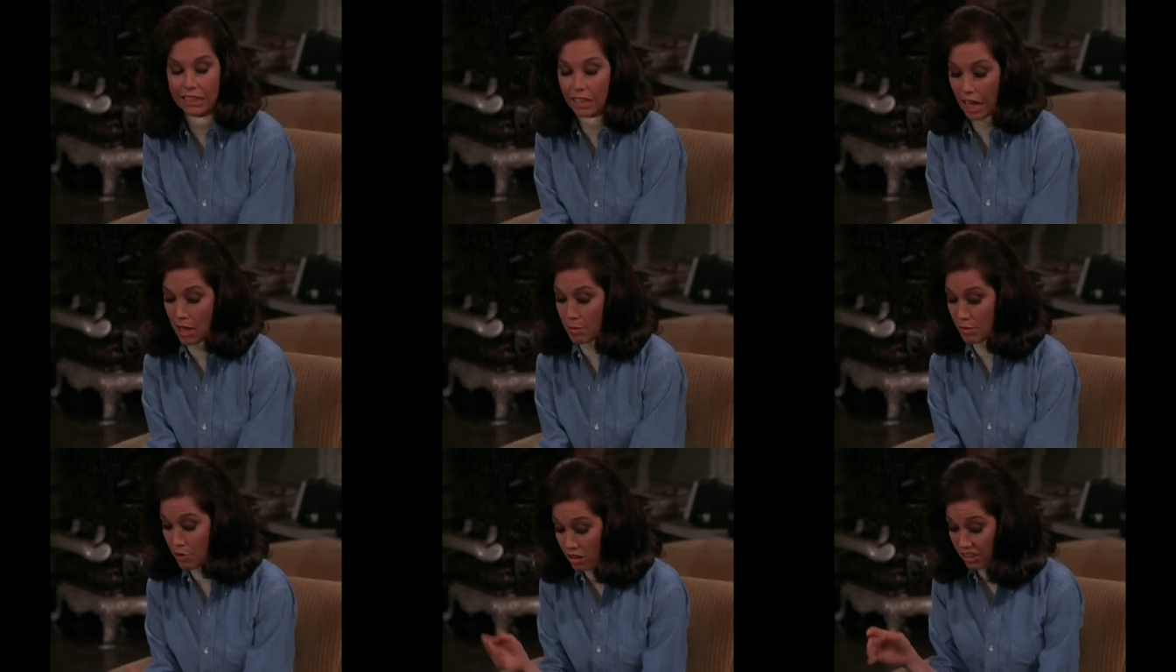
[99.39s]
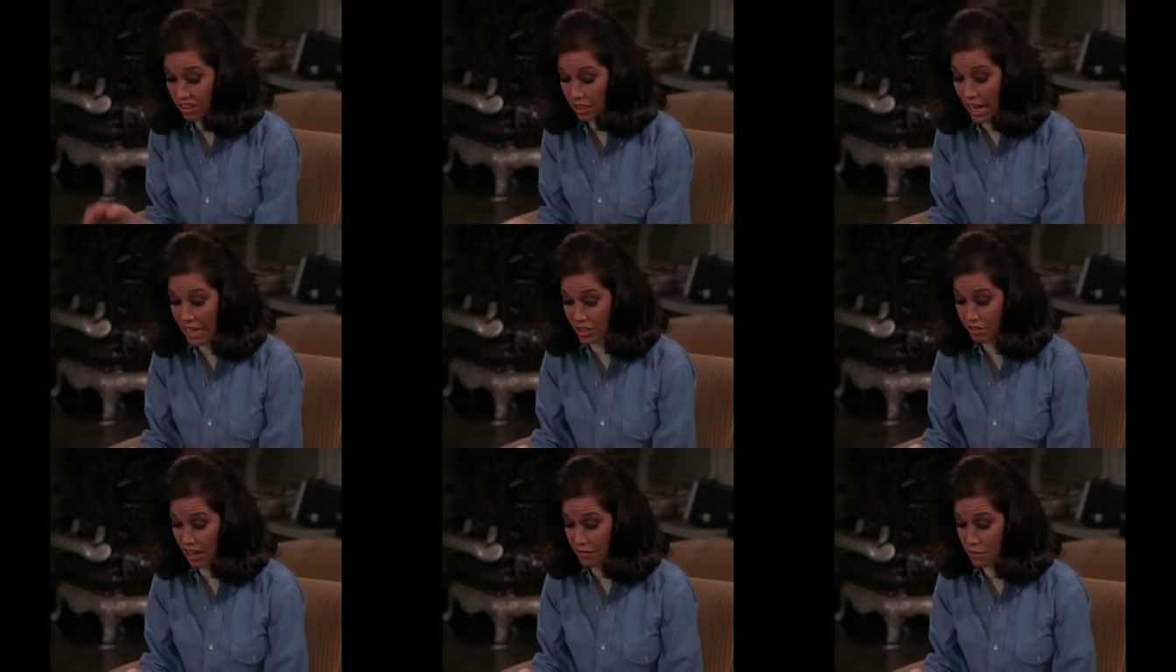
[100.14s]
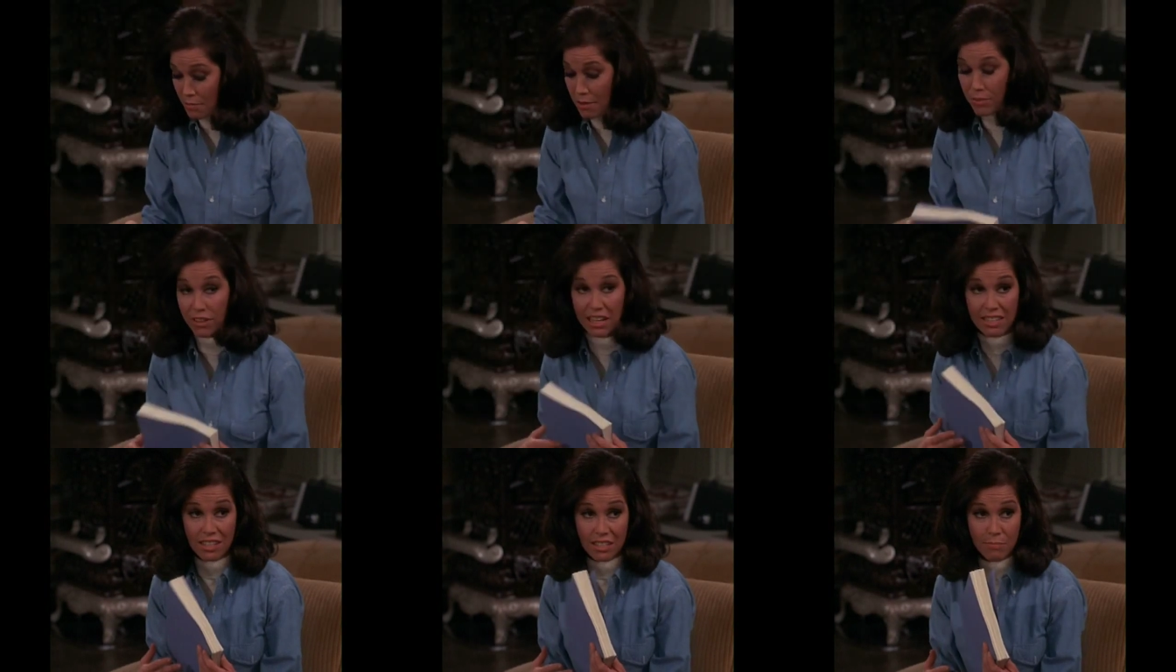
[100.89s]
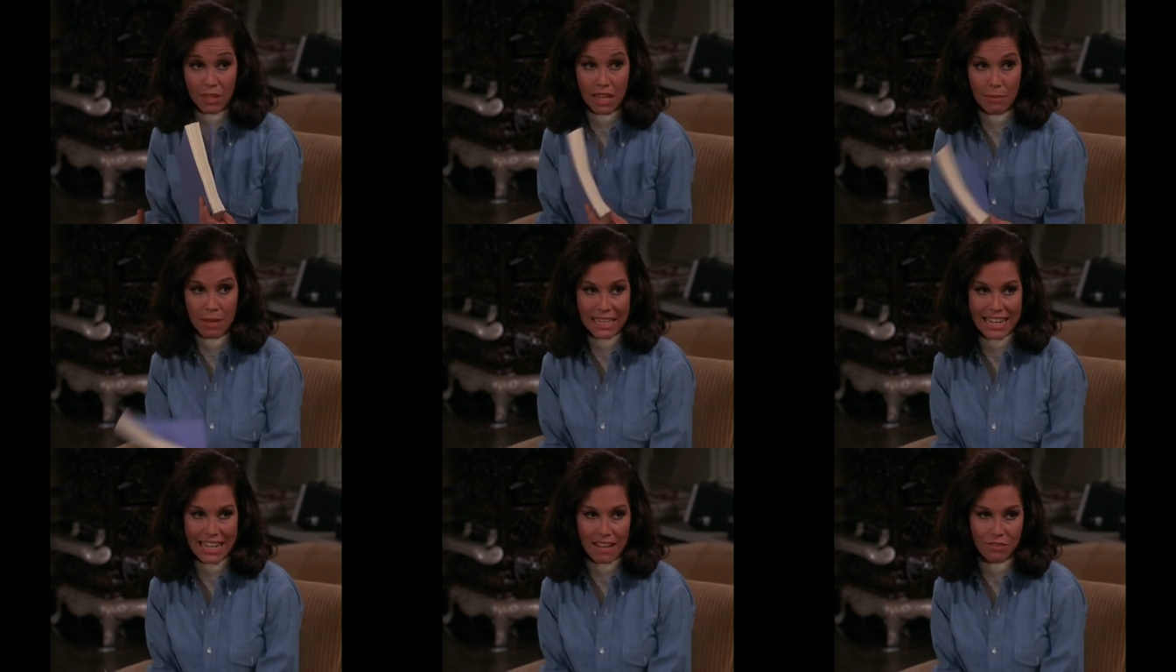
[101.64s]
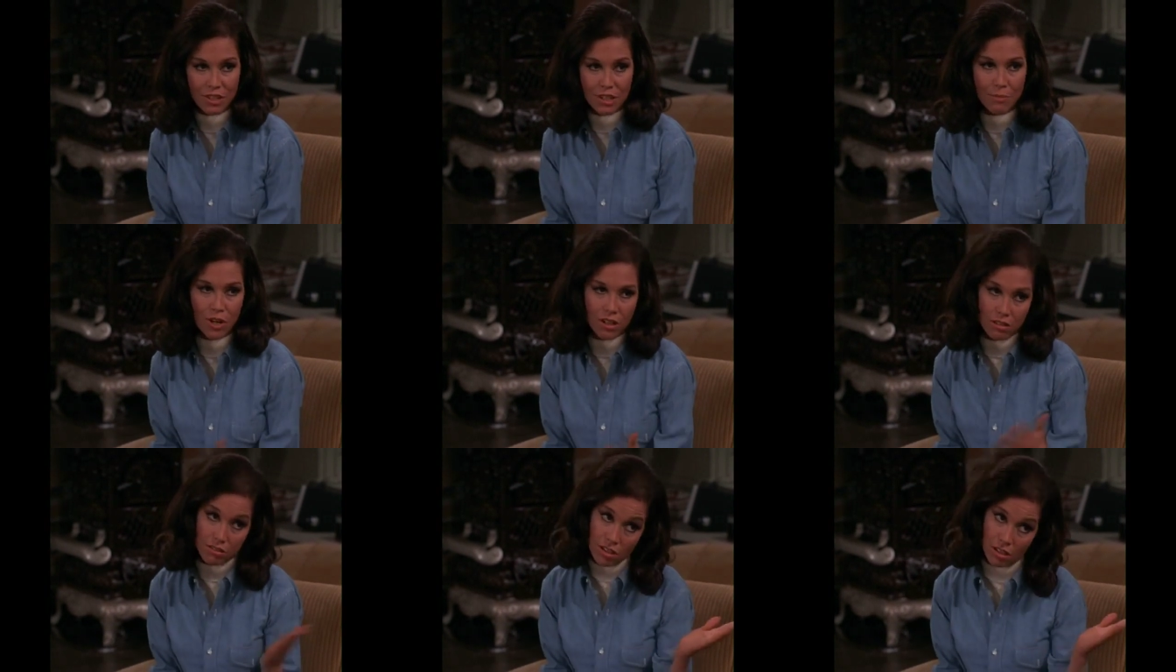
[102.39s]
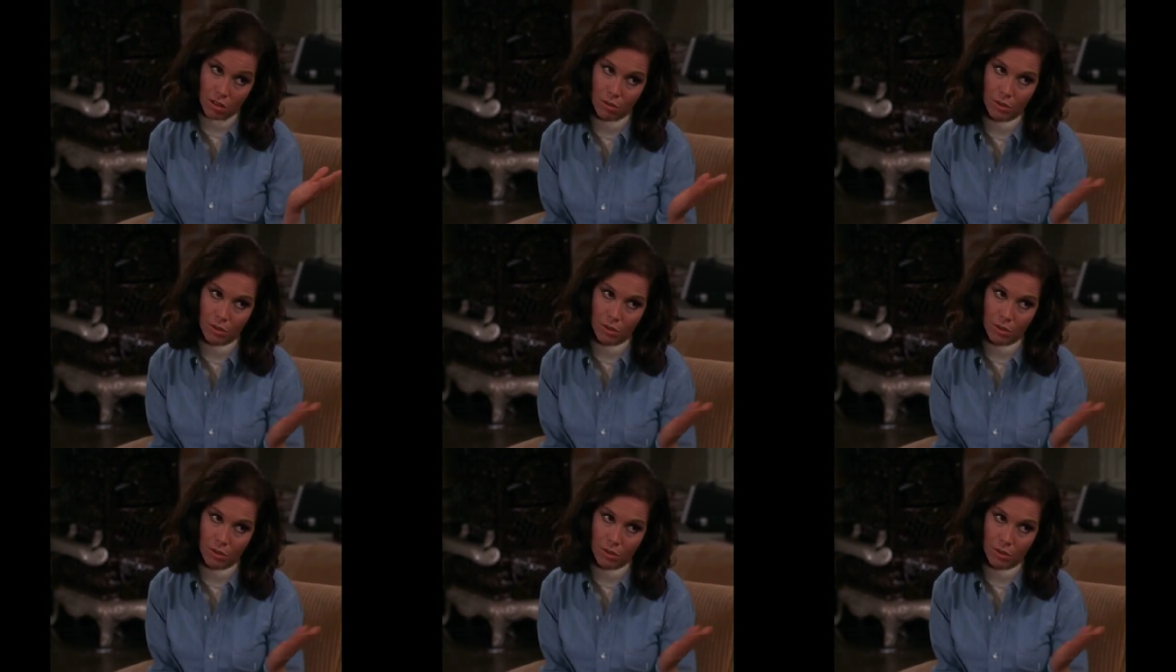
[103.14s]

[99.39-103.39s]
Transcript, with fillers: I mean, Rhoda, look, I do have to memorize this play by day after tomorrow, so...